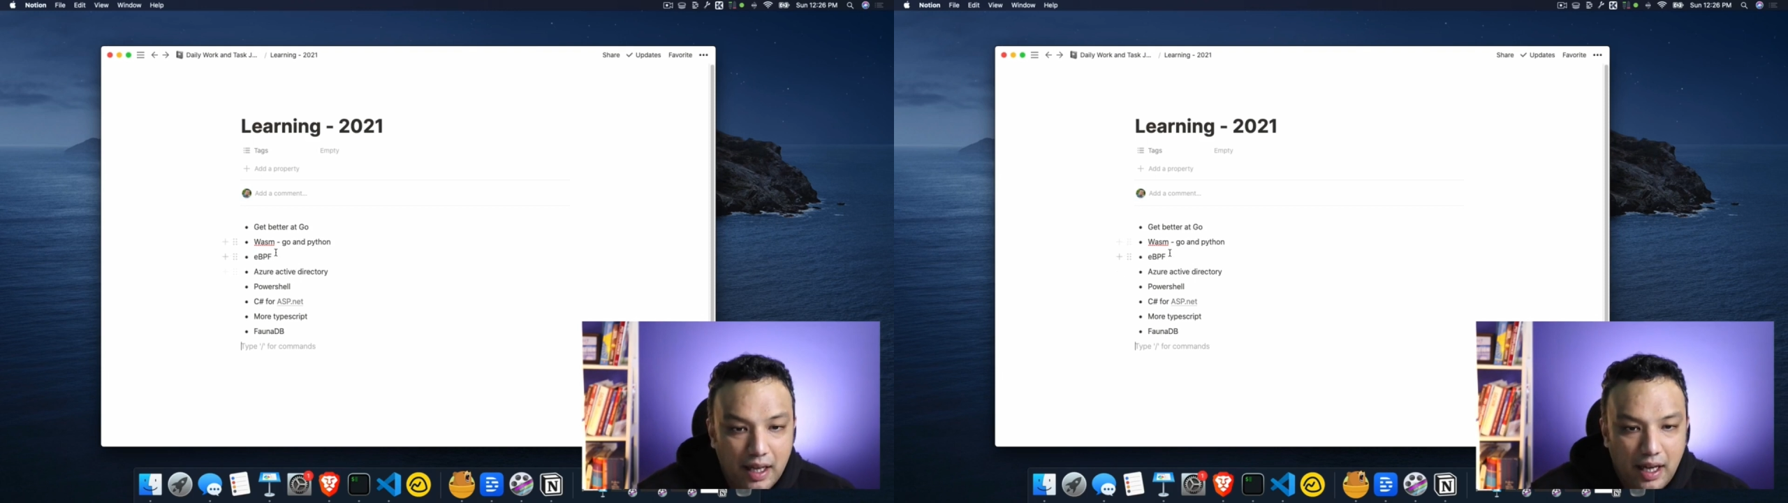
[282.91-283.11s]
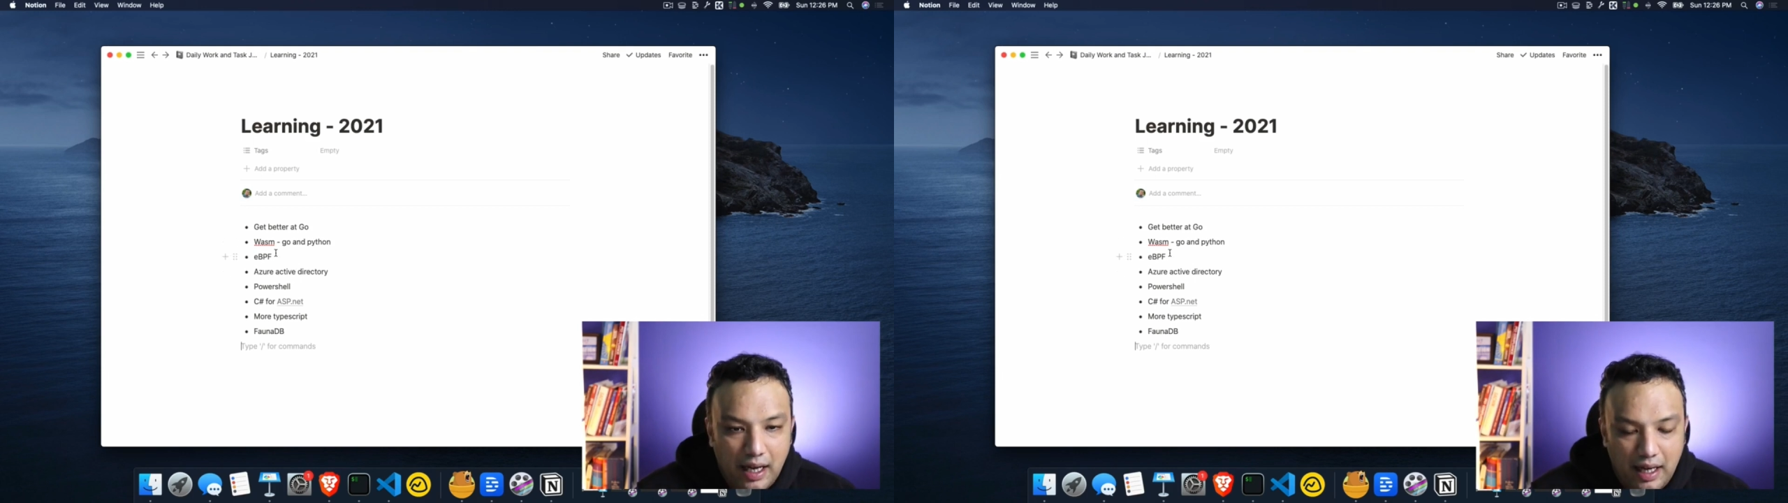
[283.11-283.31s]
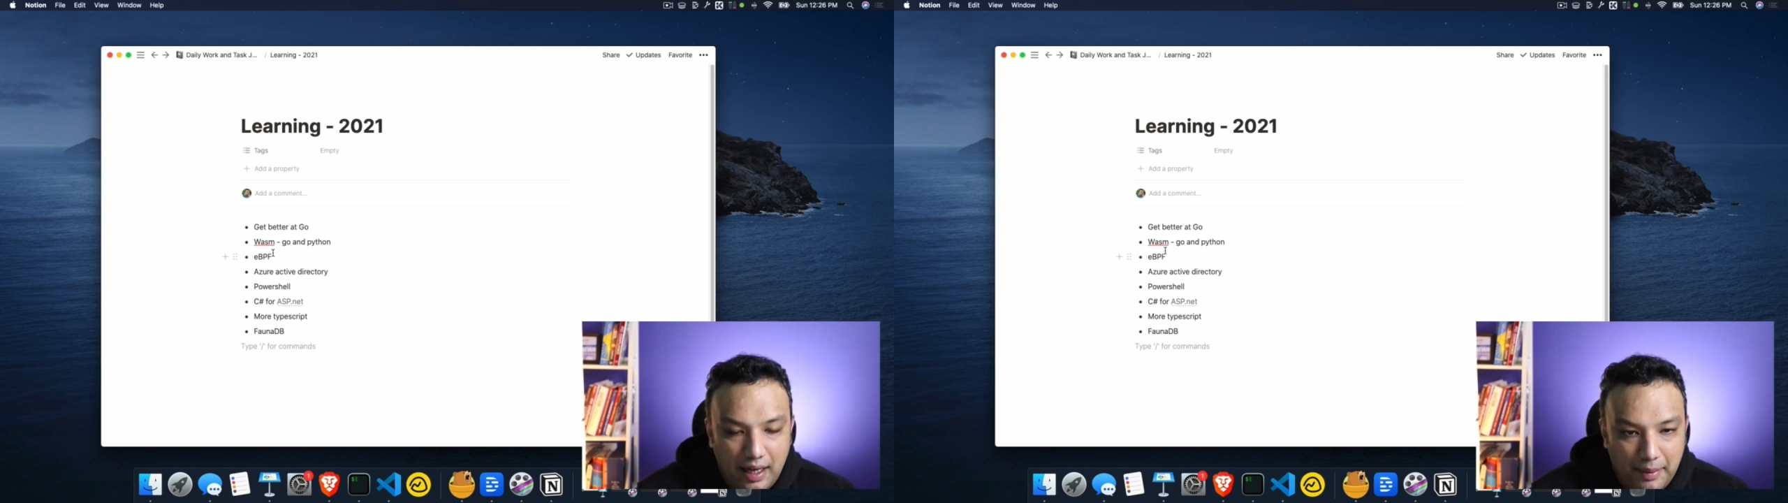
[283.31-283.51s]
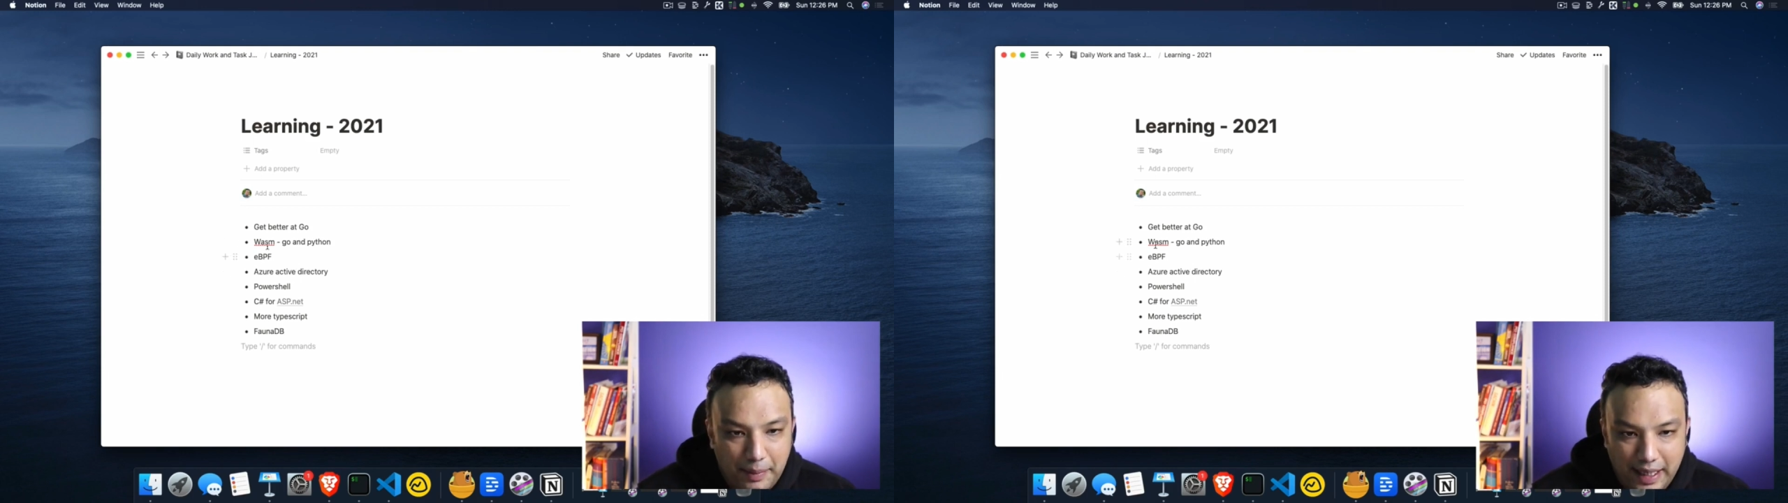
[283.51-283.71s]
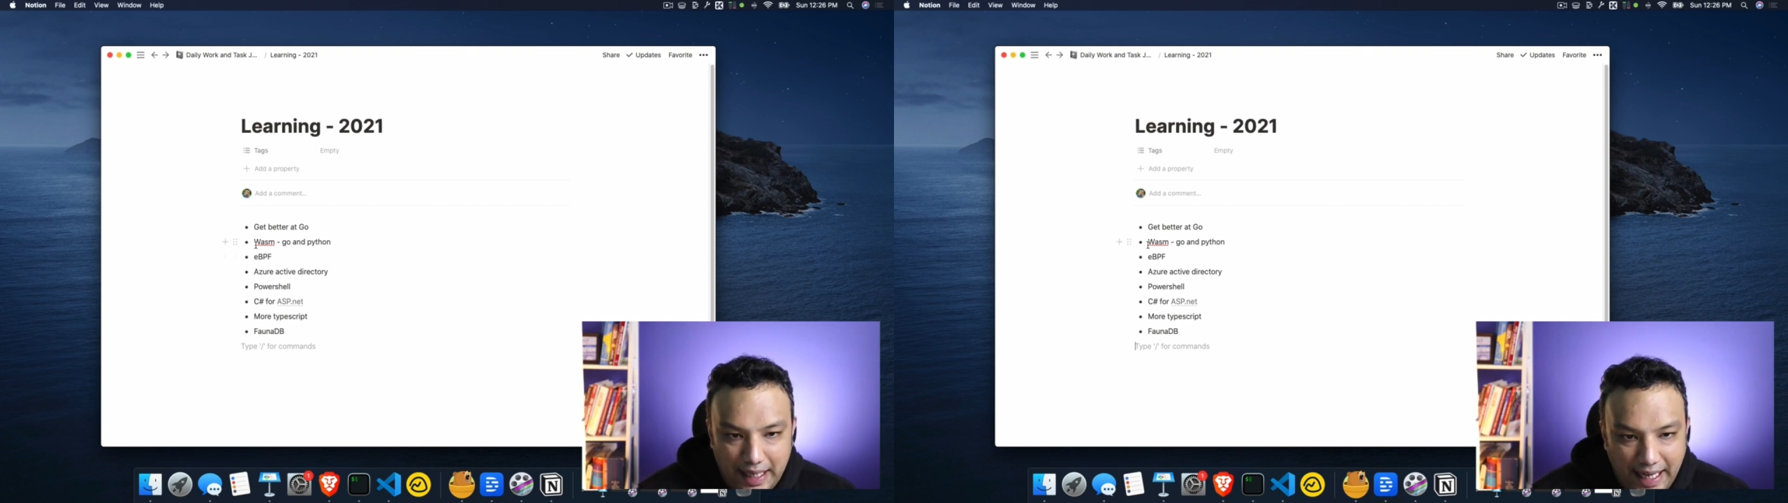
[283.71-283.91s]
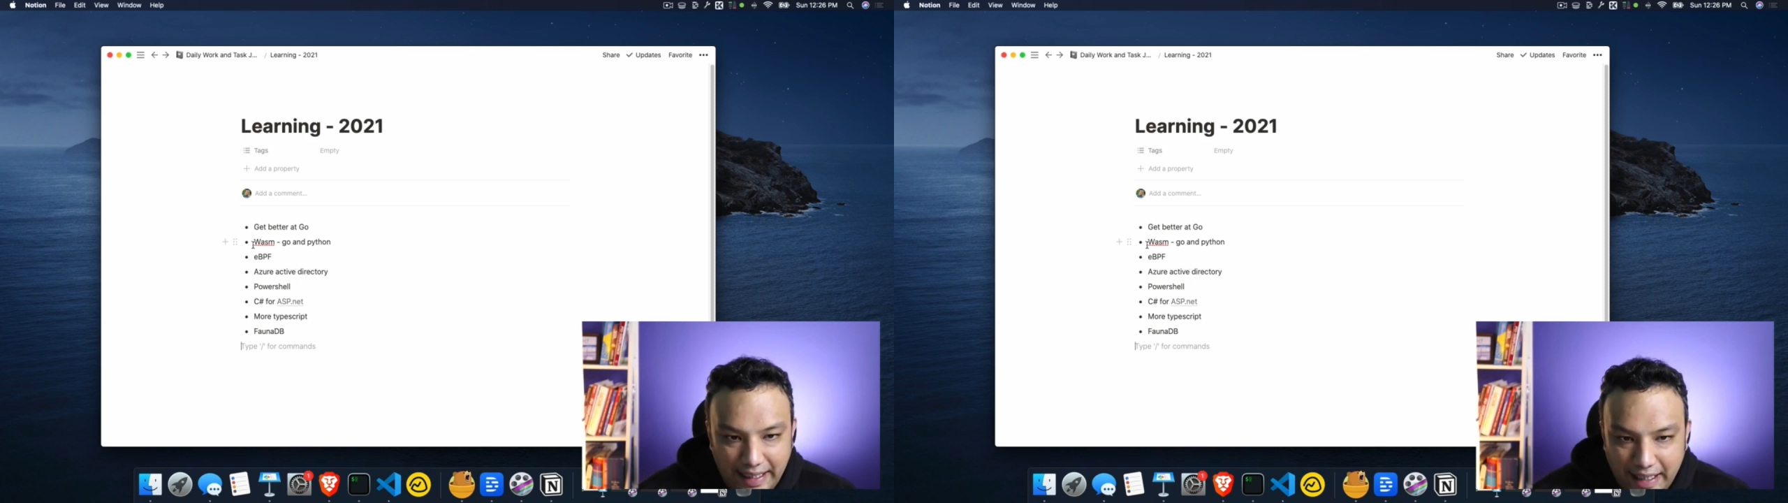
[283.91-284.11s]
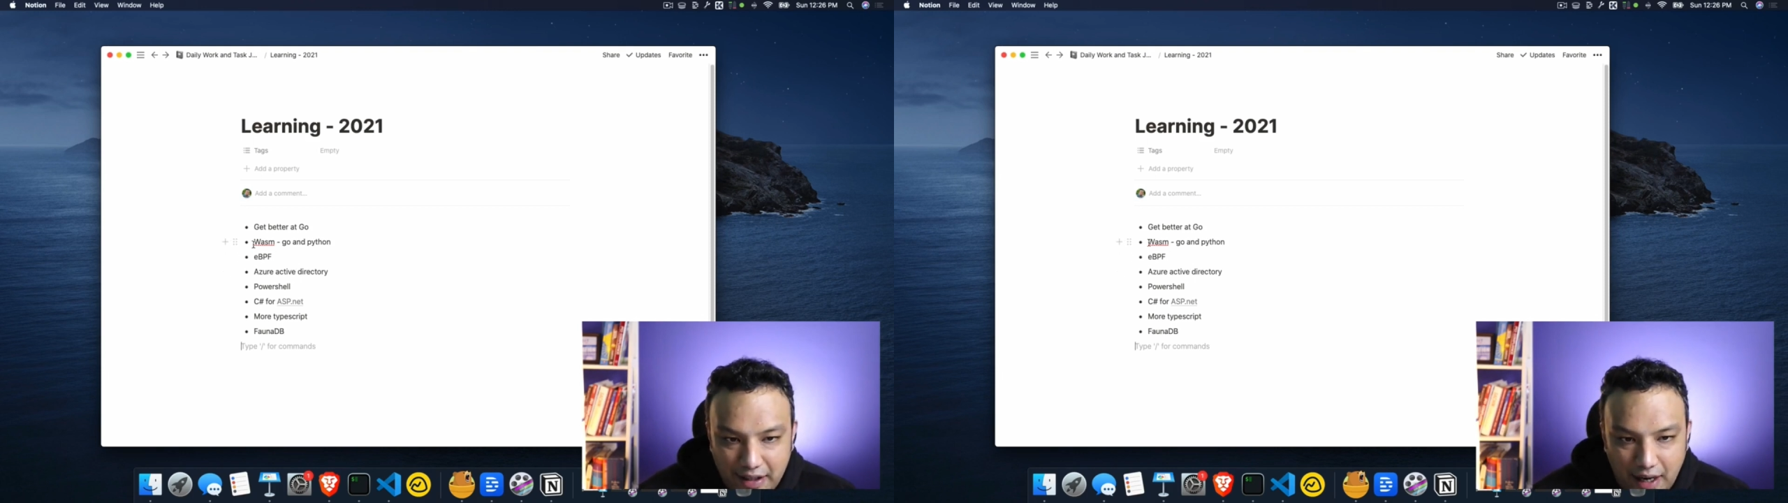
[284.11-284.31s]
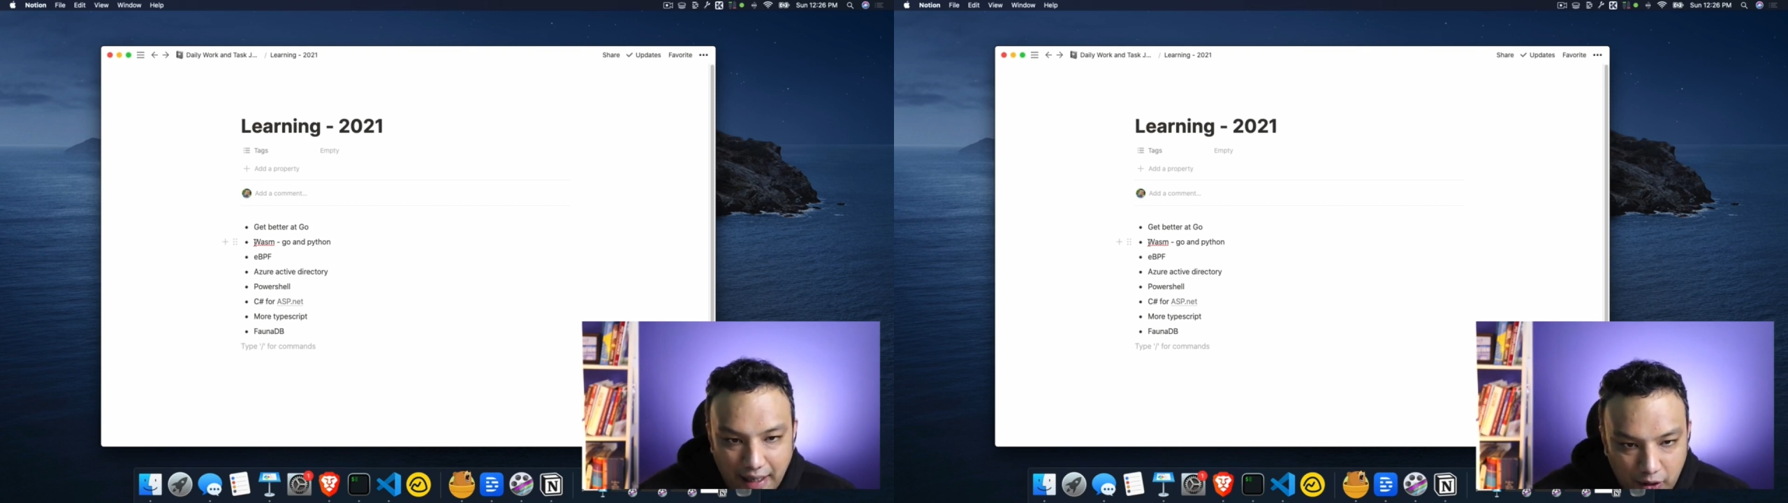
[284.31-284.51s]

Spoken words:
but I did not